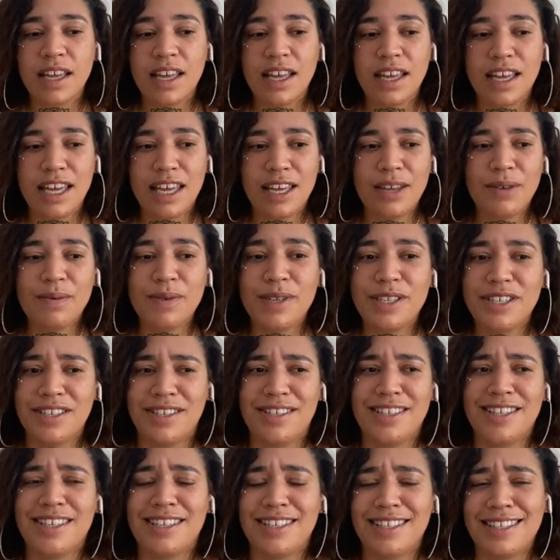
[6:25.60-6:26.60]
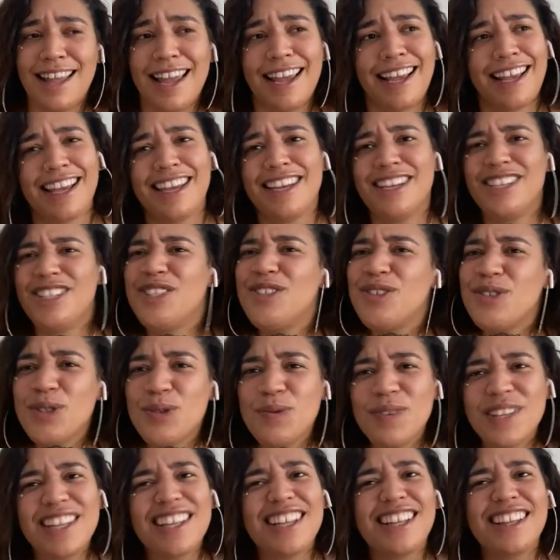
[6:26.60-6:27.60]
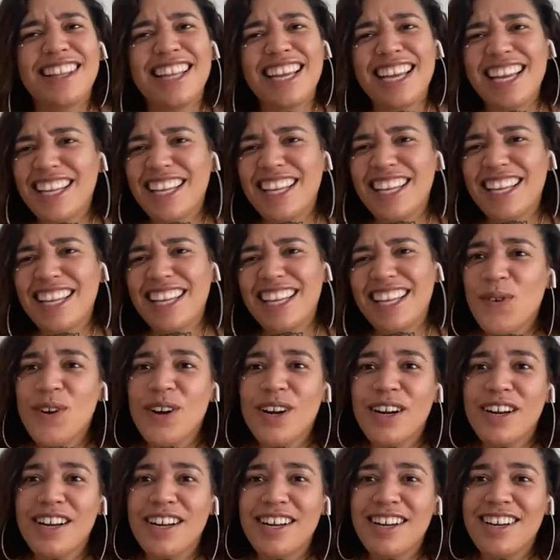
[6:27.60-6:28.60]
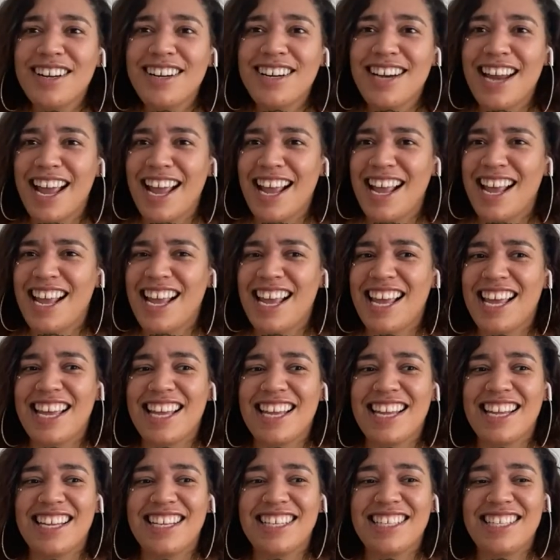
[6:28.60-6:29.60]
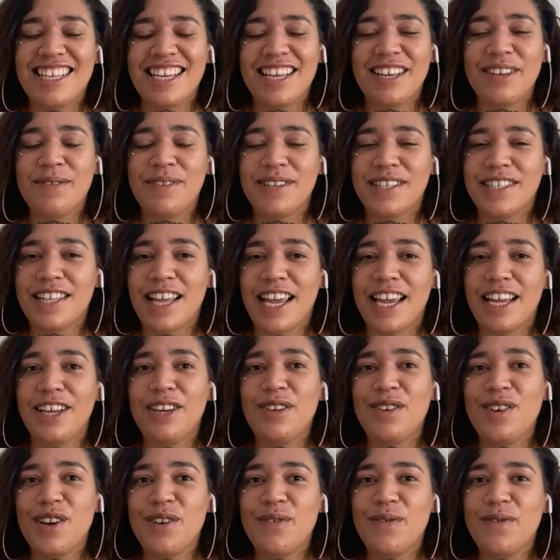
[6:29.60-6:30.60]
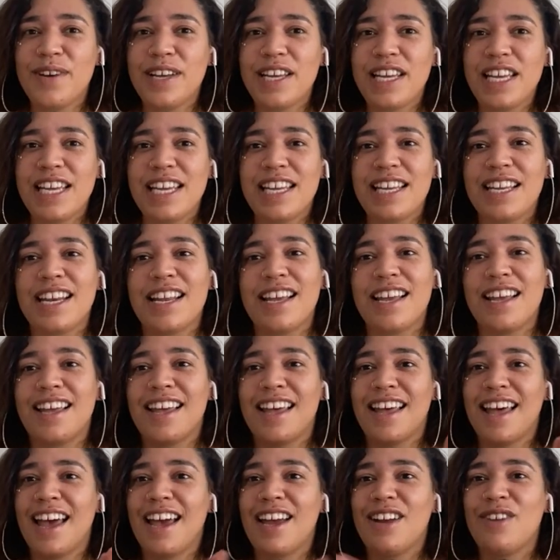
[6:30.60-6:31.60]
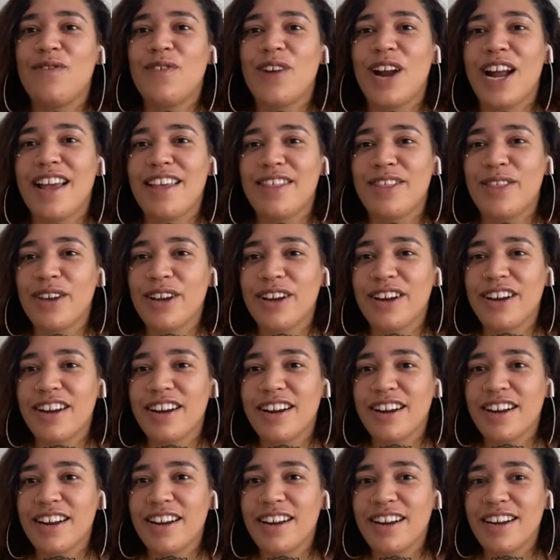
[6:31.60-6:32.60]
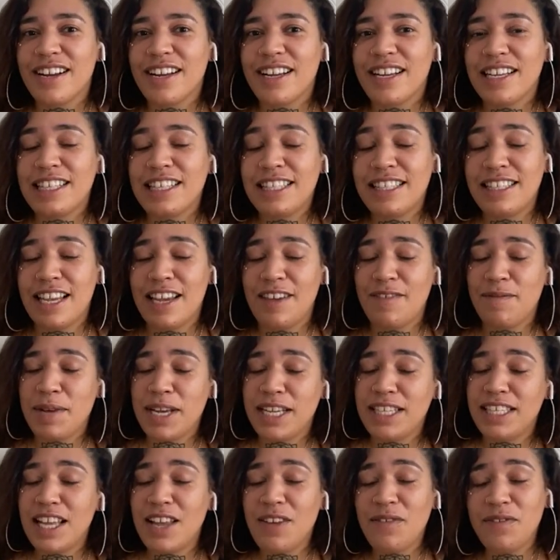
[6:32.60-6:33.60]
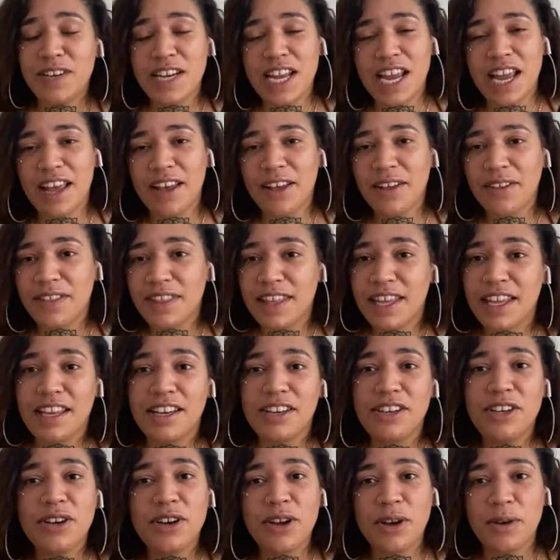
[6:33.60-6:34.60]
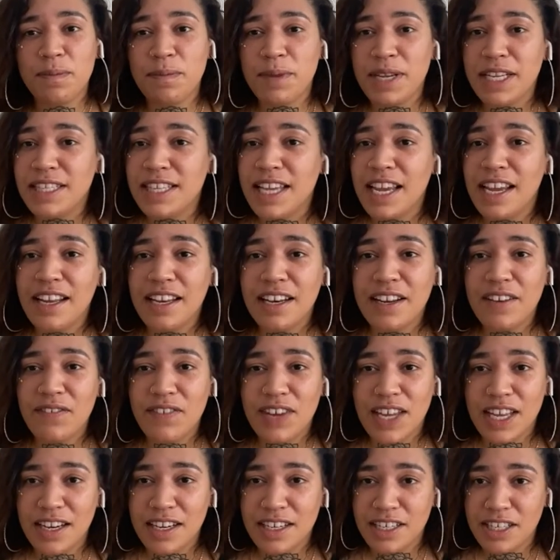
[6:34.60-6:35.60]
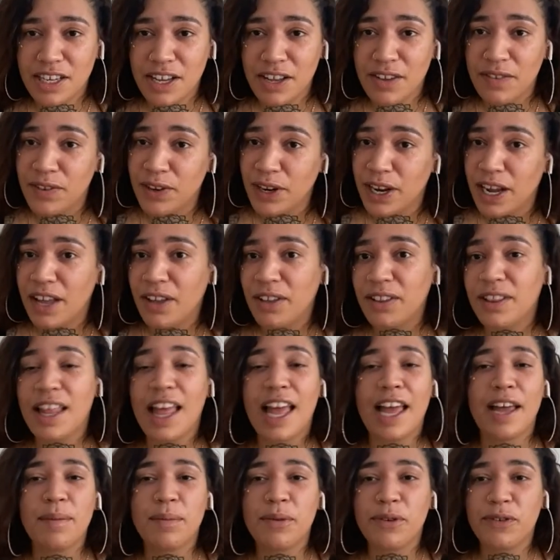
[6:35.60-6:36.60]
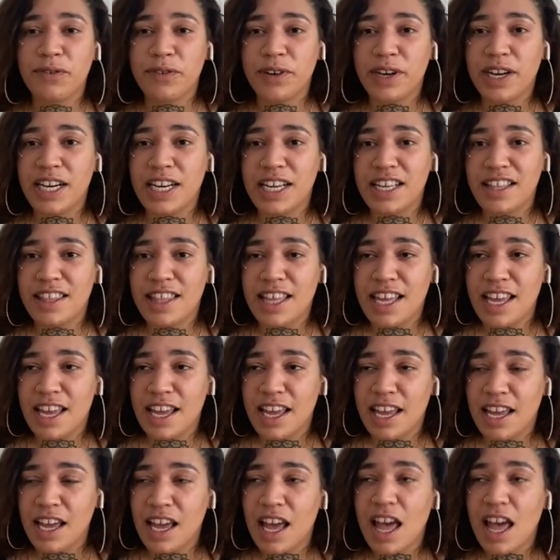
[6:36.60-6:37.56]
it was just like issues with the landlord and it was like you know what i'd rather save myself now than, you know, be taken advantage of or held liable for anything.